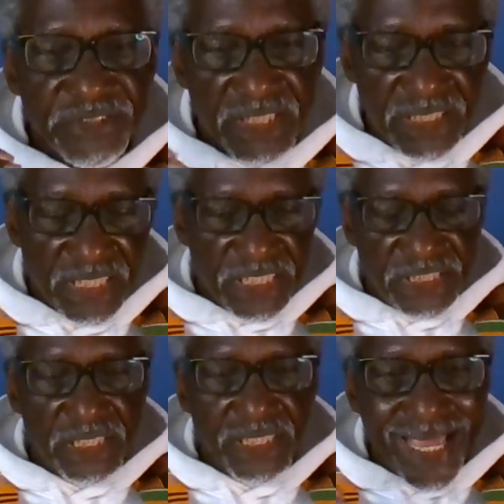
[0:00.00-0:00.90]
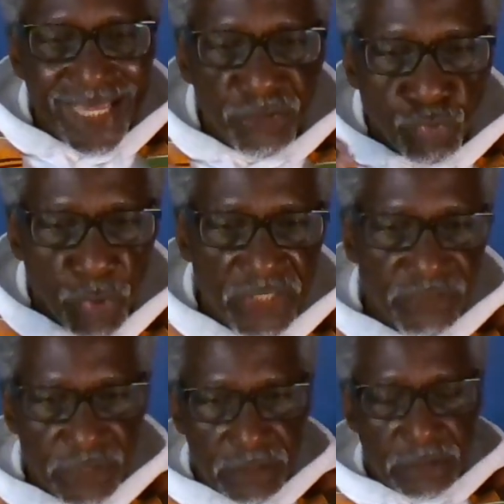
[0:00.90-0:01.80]
sedition and
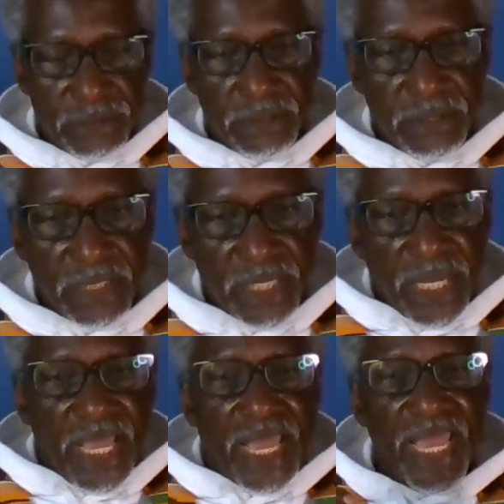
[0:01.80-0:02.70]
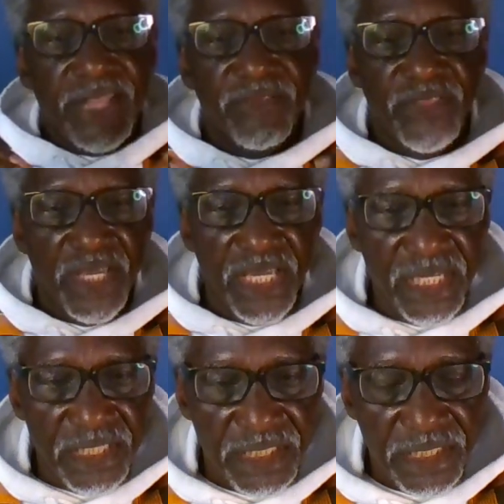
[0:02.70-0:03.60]
treason, and
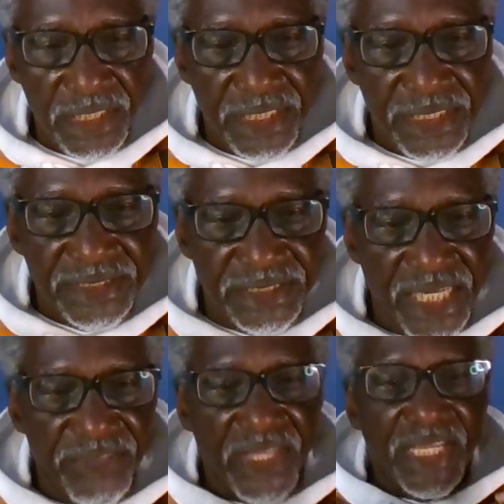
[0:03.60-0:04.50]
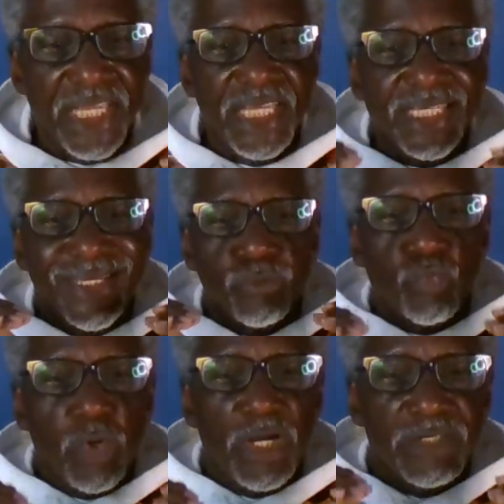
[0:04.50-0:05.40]
then say that he can
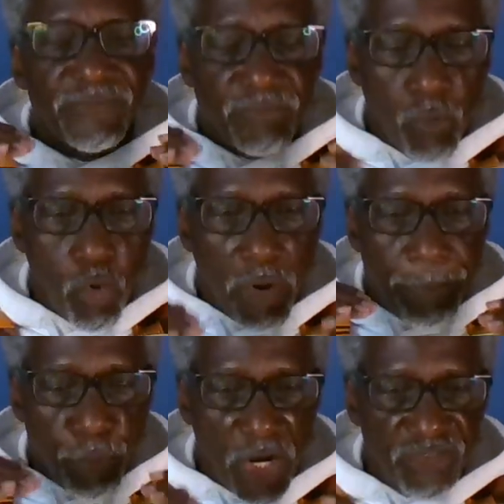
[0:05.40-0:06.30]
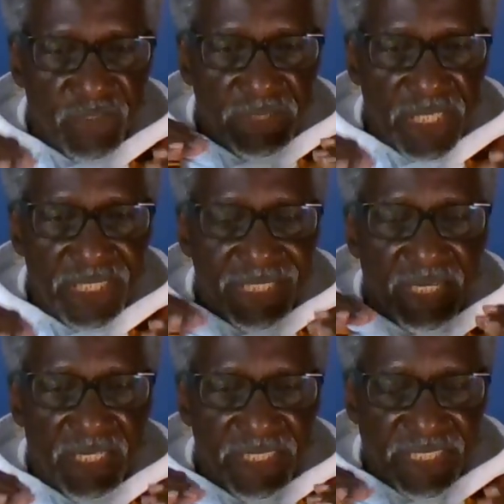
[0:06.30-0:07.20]
run for president
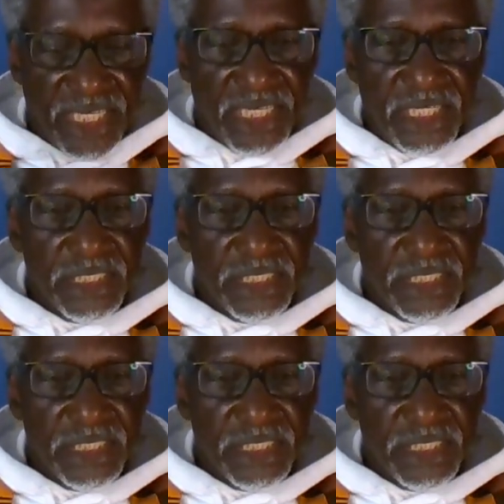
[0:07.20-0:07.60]
again?